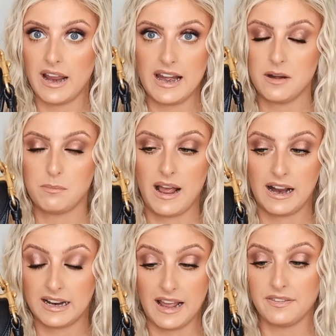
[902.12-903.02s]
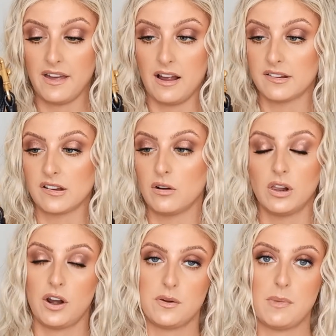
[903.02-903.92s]
hate it bag. I get that. So a
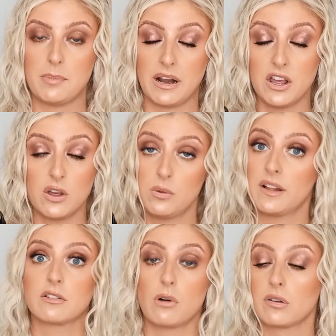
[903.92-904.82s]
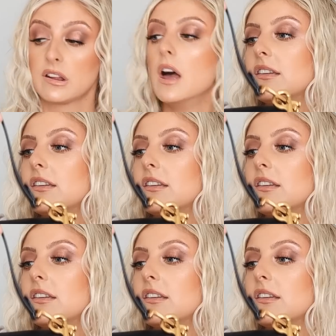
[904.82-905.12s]
lot of you might be like, "Ooh, that's gross."